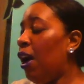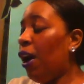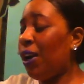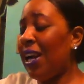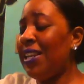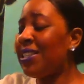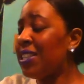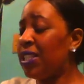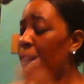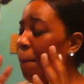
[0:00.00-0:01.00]
Okay, this
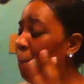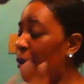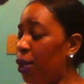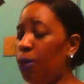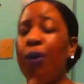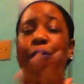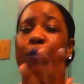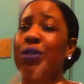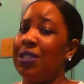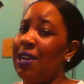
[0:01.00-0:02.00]
is some
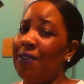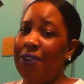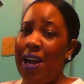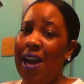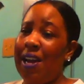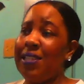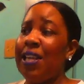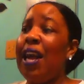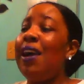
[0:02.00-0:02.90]
beautiful stuff, guys.